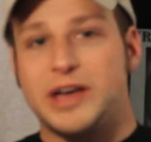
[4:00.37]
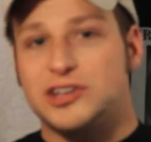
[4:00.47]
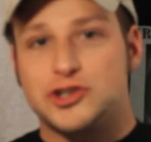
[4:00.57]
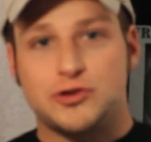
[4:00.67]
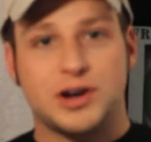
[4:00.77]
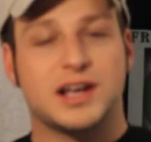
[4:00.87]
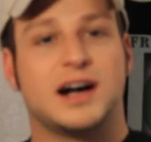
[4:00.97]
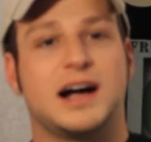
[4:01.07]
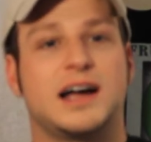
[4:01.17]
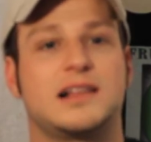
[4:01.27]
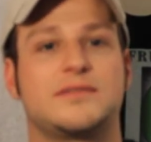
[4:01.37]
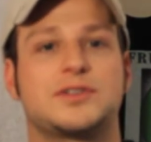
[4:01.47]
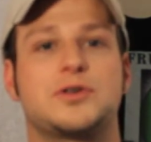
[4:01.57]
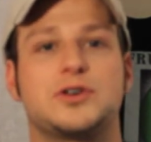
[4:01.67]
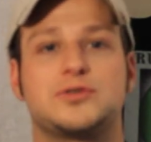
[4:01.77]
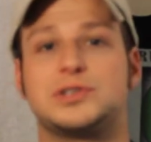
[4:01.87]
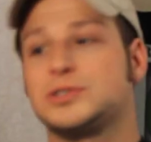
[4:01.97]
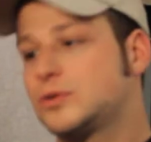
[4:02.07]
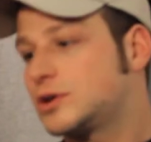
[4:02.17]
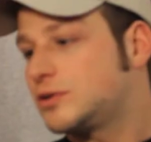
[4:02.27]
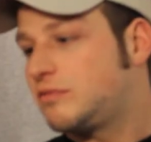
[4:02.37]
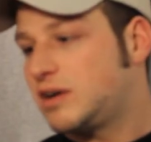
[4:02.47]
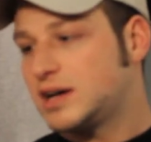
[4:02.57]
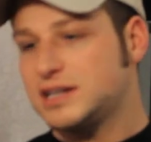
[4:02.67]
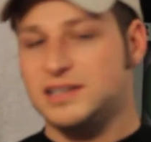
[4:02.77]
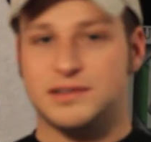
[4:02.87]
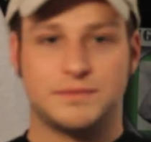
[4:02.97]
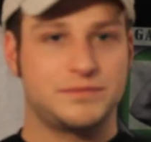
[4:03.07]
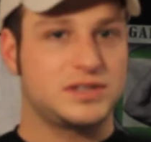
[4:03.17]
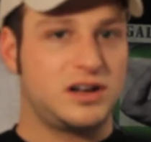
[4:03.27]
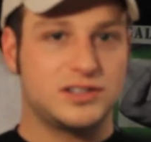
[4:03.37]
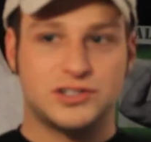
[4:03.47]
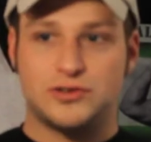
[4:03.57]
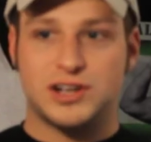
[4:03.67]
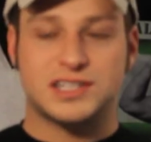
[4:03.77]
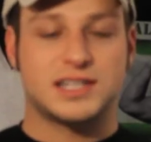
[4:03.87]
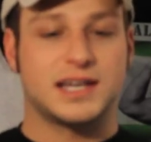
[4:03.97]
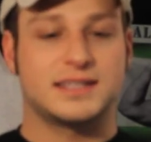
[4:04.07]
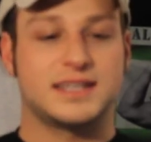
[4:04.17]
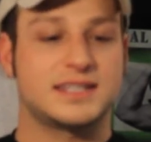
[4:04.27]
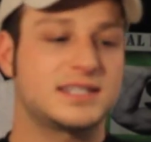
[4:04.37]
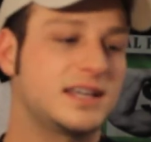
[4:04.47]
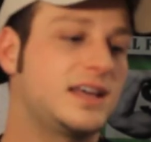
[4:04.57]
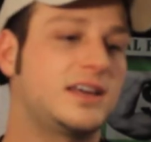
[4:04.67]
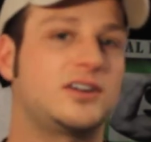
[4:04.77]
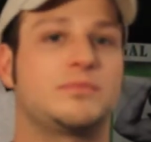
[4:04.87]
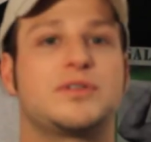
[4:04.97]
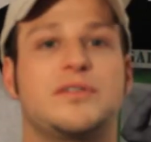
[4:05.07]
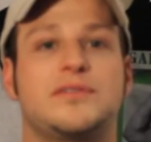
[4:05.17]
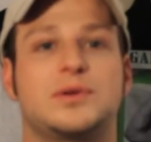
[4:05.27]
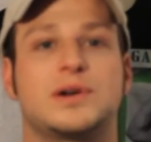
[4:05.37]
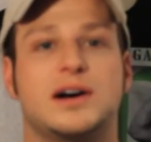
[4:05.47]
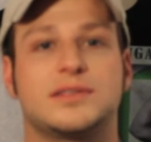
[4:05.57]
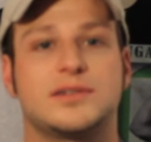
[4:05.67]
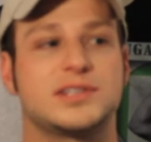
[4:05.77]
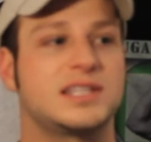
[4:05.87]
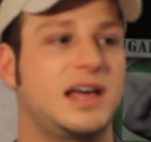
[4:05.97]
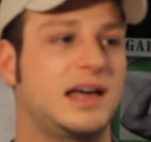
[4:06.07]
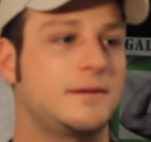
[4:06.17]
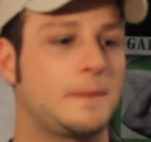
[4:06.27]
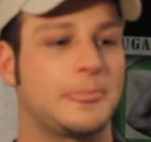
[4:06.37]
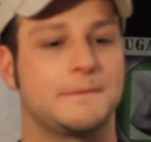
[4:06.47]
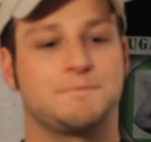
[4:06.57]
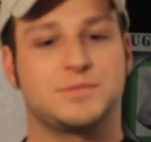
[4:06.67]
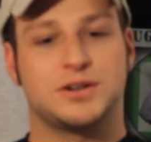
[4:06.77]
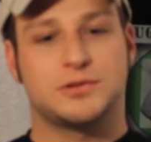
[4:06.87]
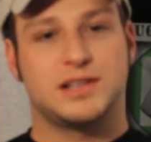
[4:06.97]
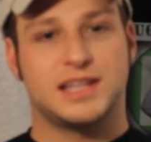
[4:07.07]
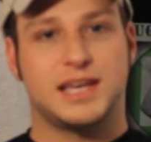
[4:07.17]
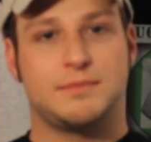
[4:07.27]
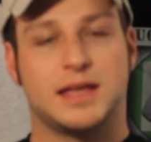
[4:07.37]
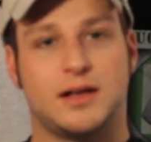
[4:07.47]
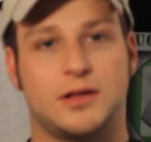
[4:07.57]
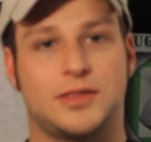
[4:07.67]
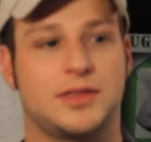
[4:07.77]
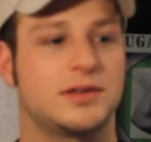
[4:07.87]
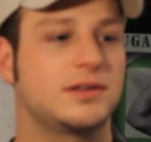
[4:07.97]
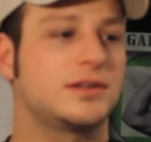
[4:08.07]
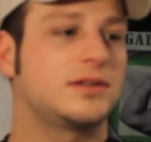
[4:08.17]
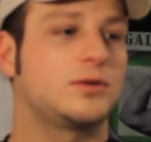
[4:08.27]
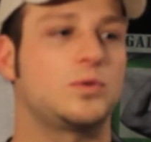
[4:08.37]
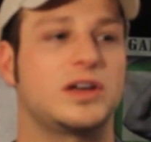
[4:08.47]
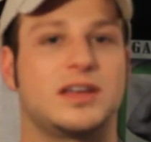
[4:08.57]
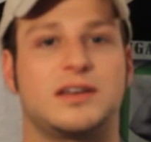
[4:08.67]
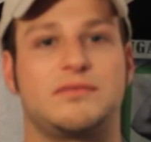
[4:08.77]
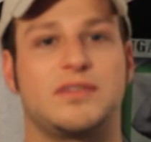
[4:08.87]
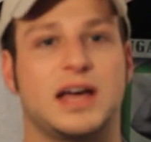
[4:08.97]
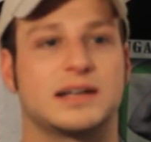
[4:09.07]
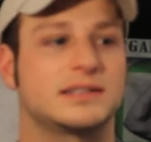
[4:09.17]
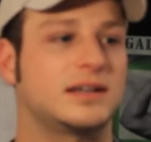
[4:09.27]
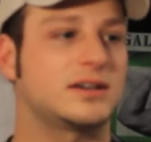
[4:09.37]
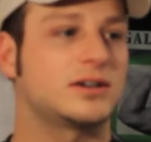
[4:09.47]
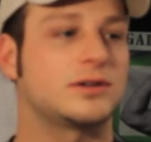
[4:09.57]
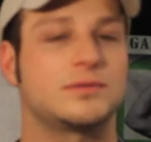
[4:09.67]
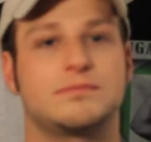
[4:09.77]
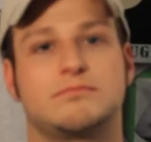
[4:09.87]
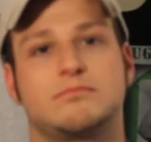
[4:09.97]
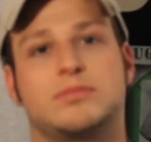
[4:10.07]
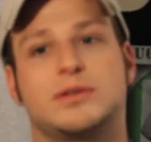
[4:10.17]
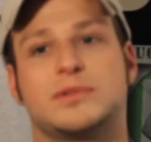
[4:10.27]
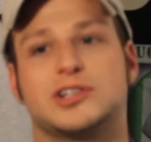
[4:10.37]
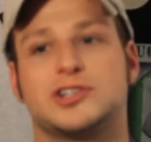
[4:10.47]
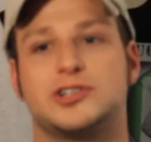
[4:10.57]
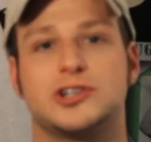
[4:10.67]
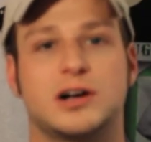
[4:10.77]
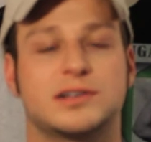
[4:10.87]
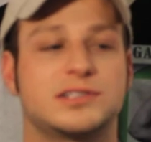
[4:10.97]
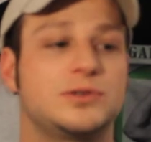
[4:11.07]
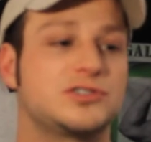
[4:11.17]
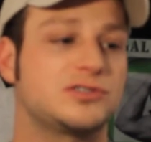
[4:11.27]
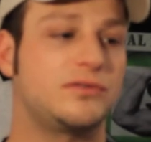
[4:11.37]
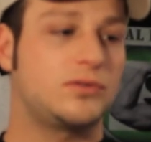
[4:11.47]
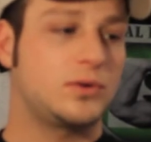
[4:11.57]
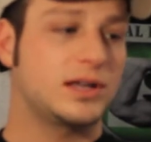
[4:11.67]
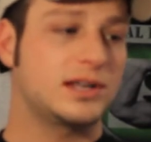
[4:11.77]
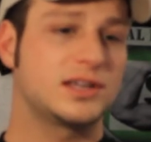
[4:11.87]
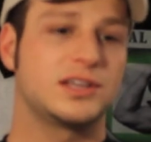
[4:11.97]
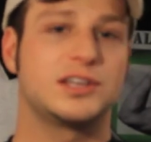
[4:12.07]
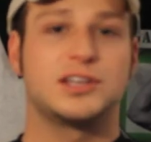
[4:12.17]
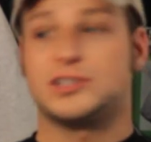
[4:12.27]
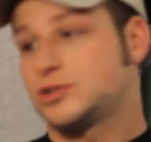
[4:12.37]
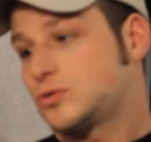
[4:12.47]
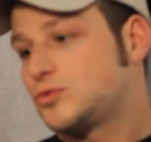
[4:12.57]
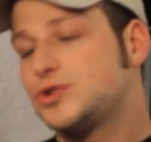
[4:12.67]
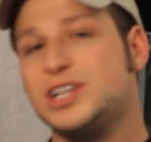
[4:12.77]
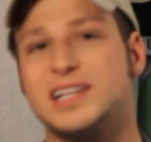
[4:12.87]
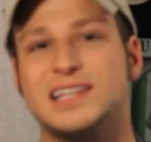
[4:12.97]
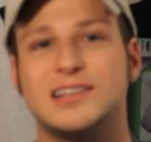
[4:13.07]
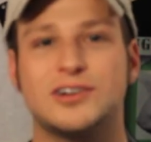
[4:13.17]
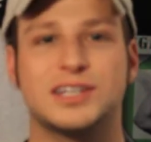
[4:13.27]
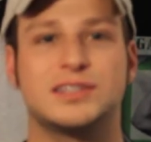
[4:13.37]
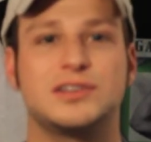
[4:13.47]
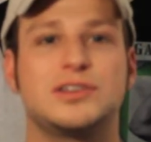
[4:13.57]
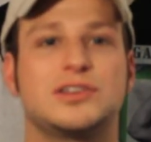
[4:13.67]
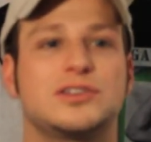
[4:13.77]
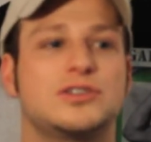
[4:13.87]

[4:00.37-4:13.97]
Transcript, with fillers: age drink aisle of the grocery store, you'll find tons of drinks like this. I'll be reviewing others that, you know, claim health when in fact they're pretty much junk you should avoid. So really look at the